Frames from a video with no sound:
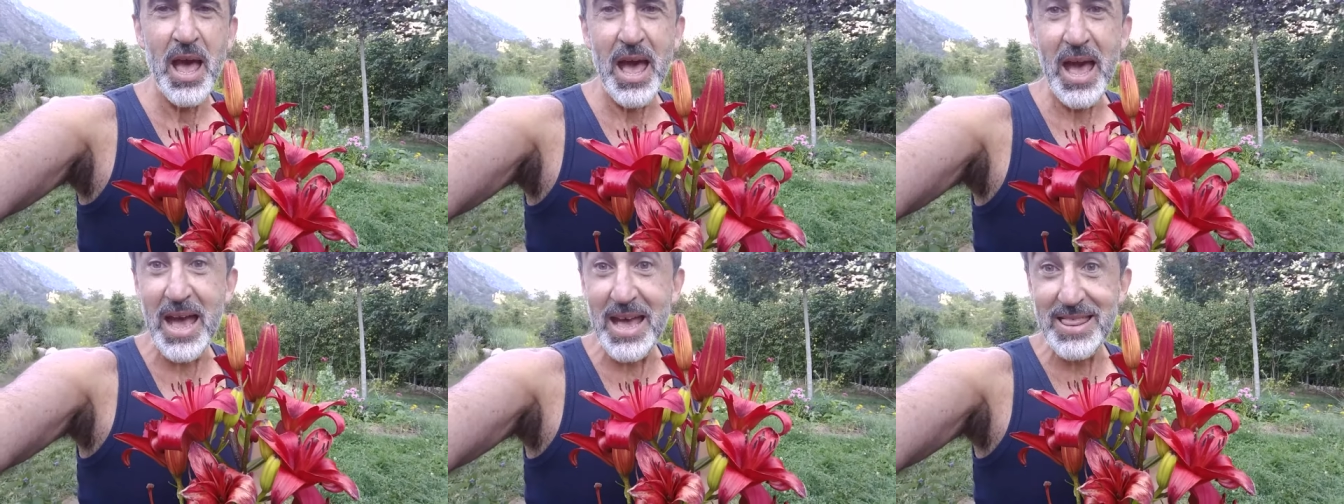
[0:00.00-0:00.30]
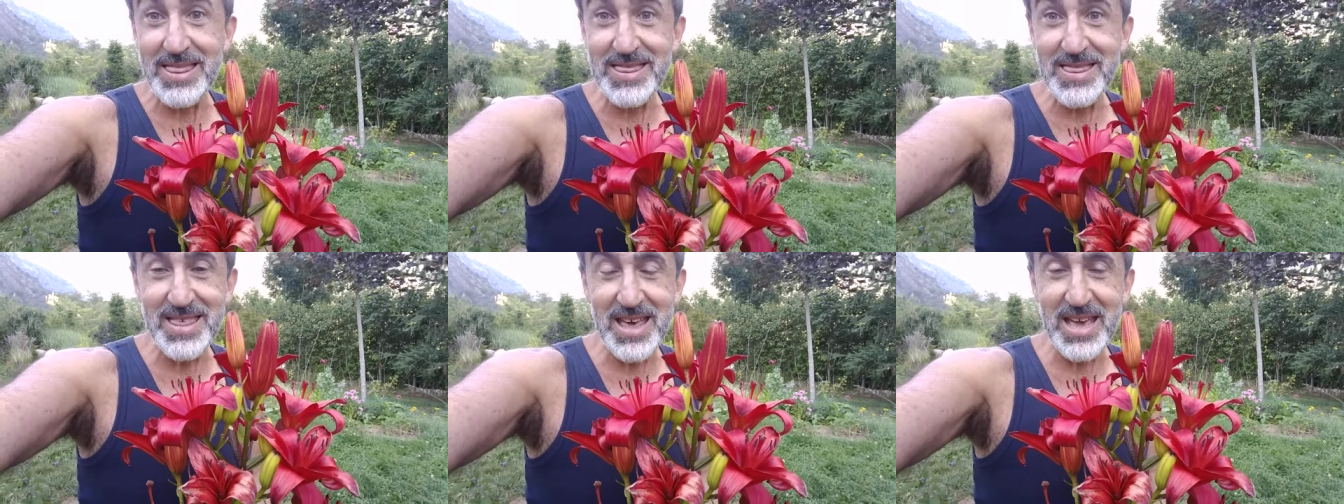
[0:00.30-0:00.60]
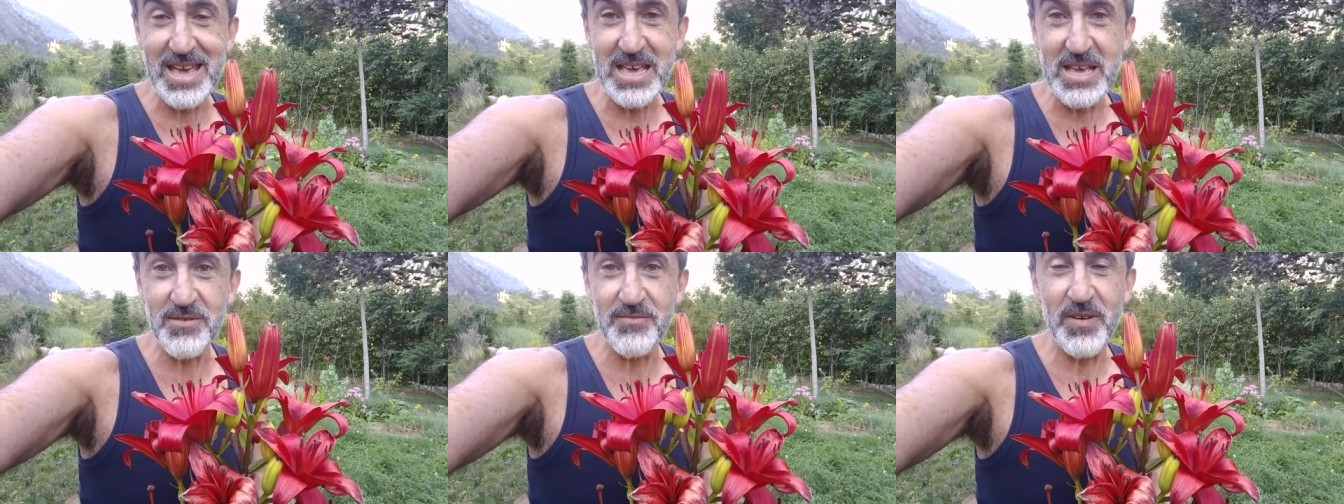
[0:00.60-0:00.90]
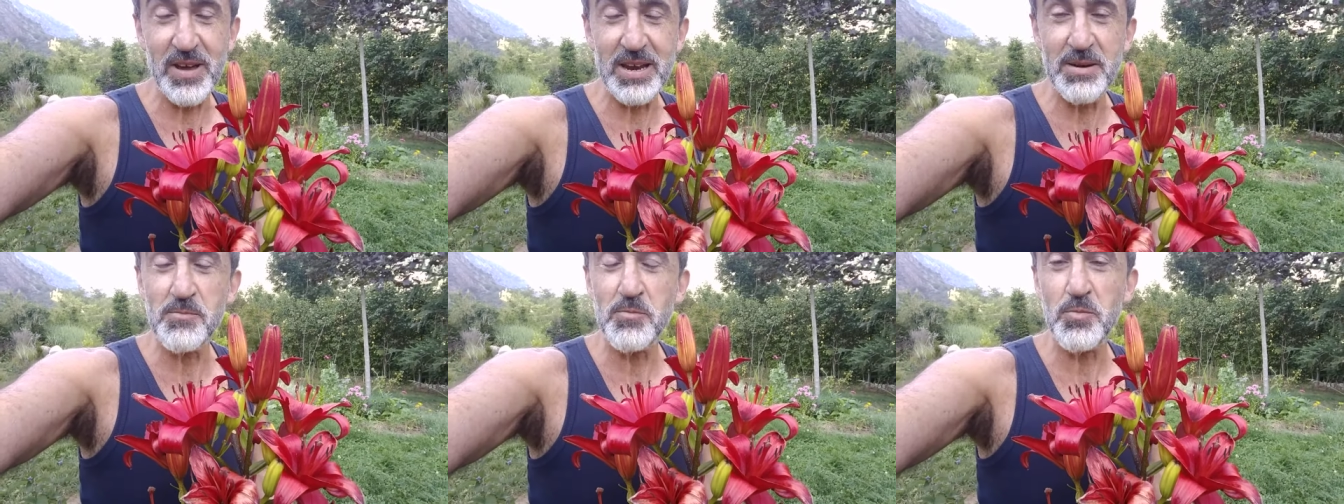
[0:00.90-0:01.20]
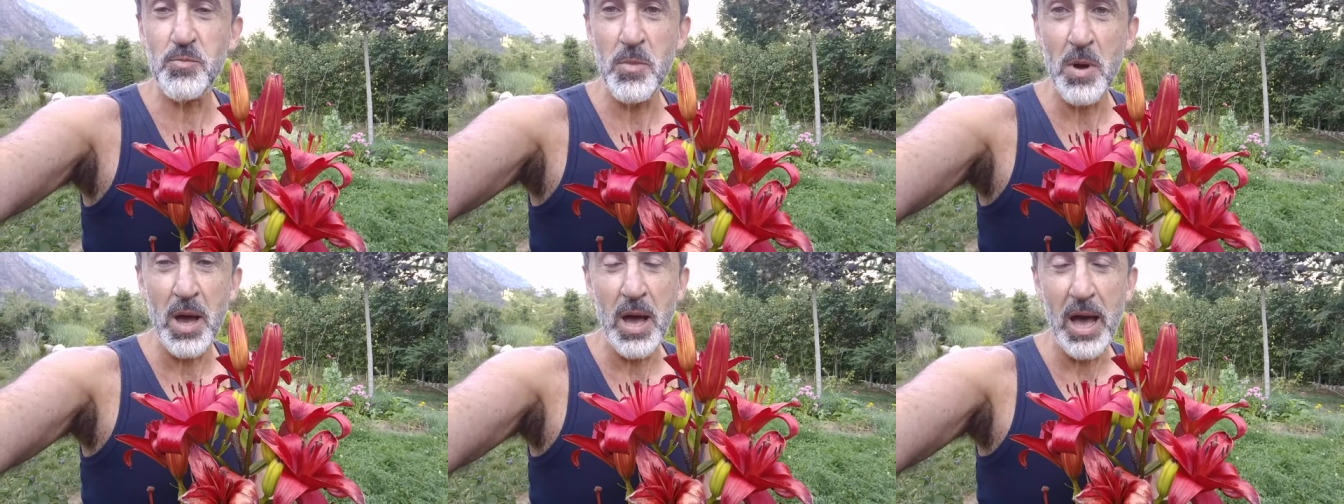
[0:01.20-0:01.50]
and they even
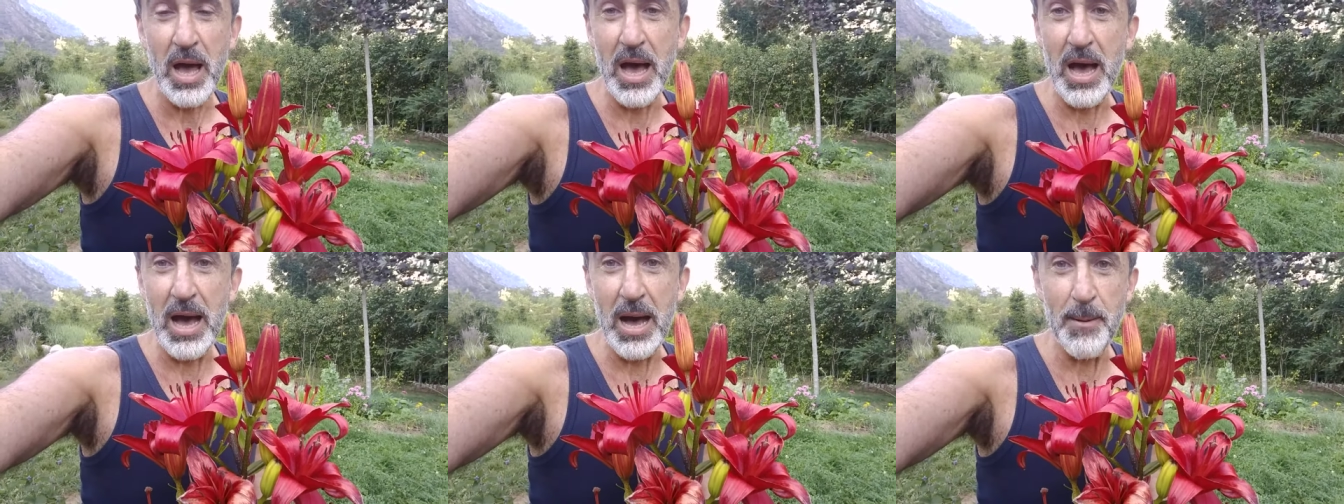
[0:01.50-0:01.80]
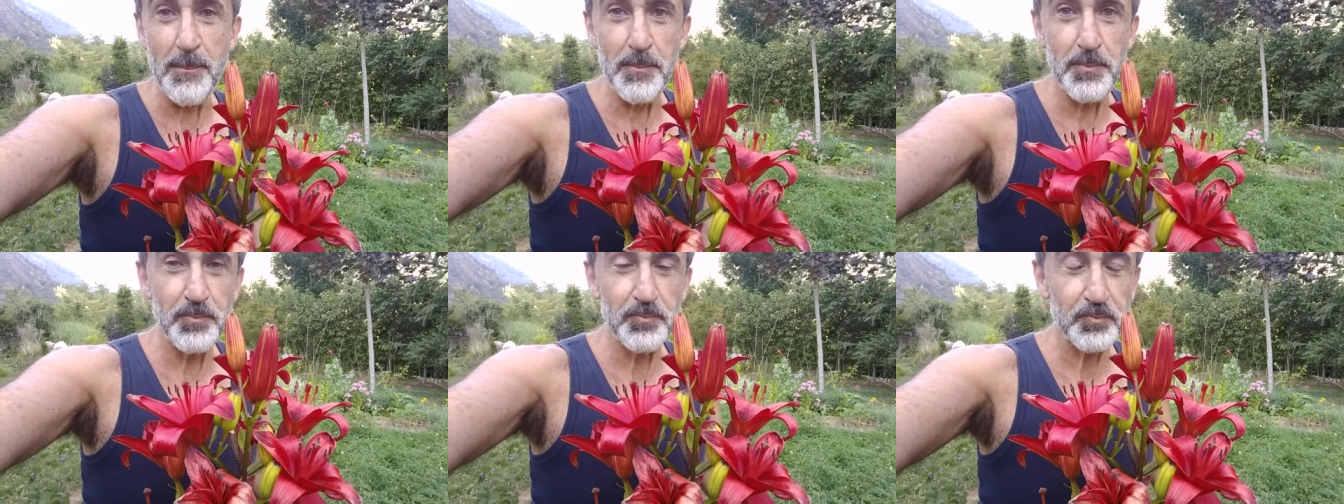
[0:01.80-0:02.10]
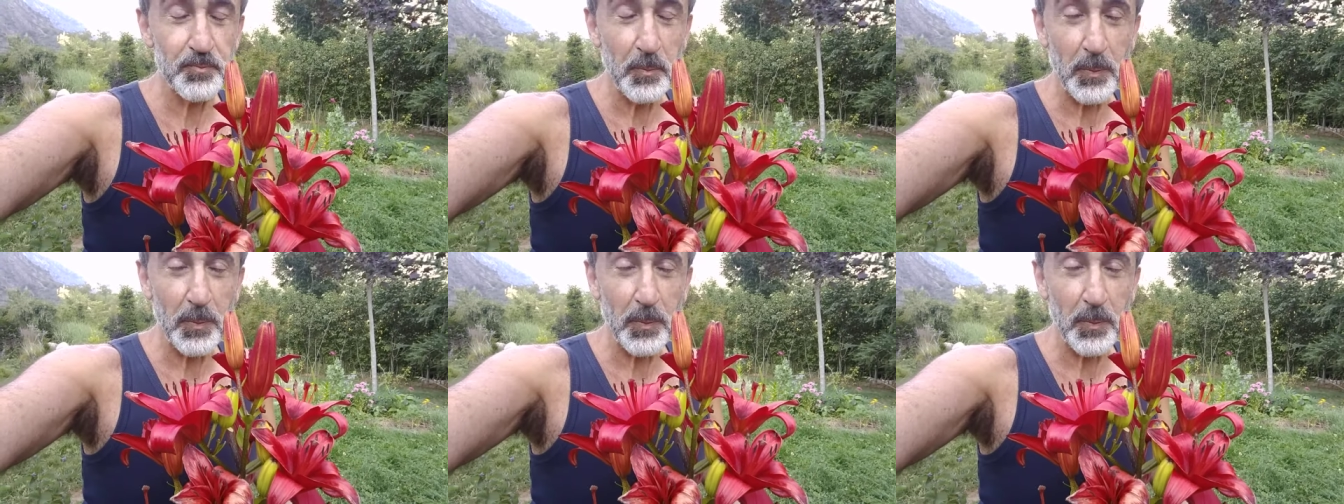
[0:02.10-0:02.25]
um,